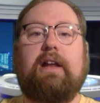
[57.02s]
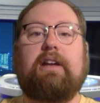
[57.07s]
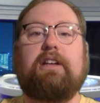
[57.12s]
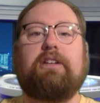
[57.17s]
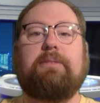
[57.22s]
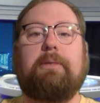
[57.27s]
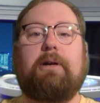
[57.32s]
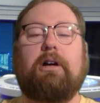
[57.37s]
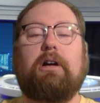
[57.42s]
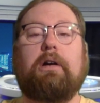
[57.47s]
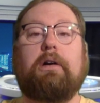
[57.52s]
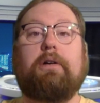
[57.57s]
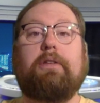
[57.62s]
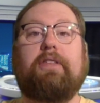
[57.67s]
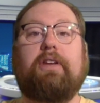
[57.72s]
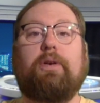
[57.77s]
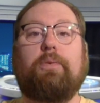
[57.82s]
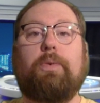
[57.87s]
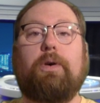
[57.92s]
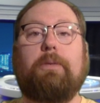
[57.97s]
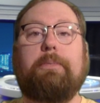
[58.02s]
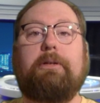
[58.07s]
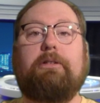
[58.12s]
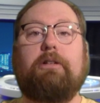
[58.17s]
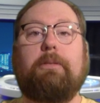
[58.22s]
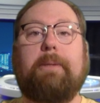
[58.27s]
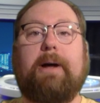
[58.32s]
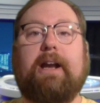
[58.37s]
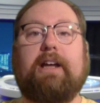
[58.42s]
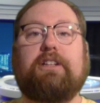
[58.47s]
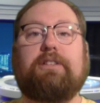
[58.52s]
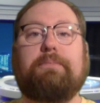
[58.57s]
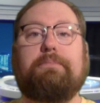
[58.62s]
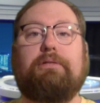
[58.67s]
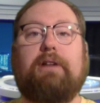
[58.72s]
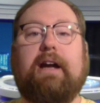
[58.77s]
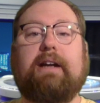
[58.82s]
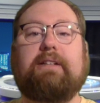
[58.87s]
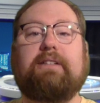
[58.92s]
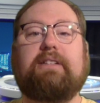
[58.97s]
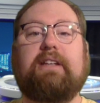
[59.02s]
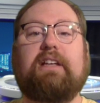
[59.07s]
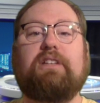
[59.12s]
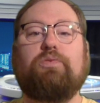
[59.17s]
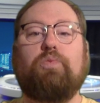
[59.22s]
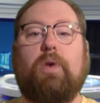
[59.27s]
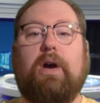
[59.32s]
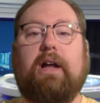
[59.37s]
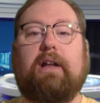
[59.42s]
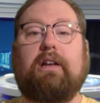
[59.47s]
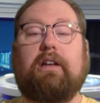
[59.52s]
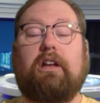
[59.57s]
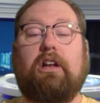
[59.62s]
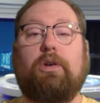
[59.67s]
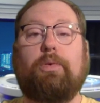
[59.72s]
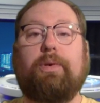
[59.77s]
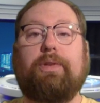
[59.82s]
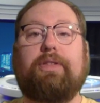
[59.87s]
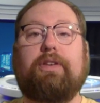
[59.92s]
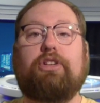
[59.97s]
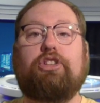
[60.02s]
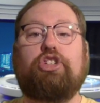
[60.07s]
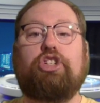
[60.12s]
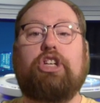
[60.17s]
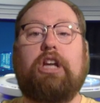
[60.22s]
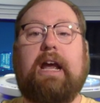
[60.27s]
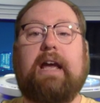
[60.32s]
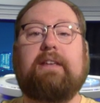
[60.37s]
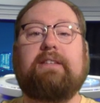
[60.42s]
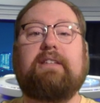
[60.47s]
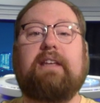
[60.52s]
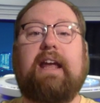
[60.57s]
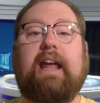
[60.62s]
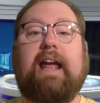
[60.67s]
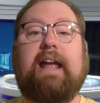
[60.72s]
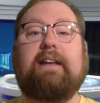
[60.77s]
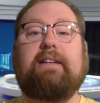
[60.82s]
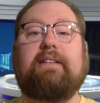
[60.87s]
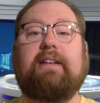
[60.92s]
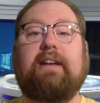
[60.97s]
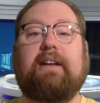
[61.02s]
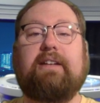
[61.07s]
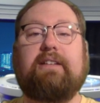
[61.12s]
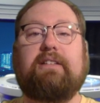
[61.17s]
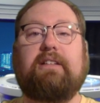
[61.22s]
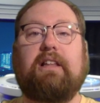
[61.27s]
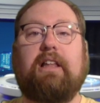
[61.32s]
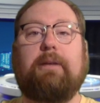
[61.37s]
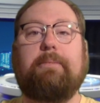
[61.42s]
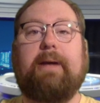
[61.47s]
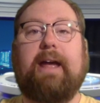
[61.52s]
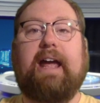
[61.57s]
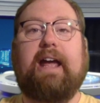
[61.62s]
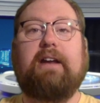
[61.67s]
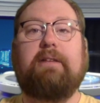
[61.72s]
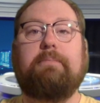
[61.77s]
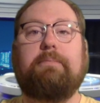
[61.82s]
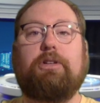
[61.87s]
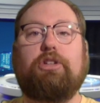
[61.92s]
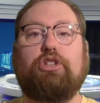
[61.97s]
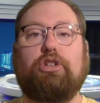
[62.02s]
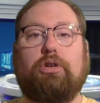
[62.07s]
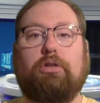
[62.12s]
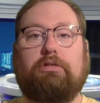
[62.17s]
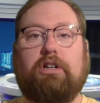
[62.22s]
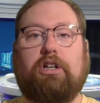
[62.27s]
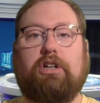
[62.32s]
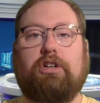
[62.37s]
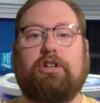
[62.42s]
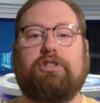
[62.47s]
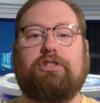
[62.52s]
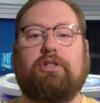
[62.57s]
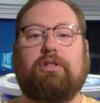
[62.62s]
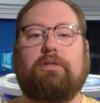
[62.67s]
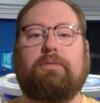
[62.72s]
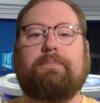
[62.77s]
Tomorrow, there will be robotics practice as well, along with chess and tennis club and musical rehearsal.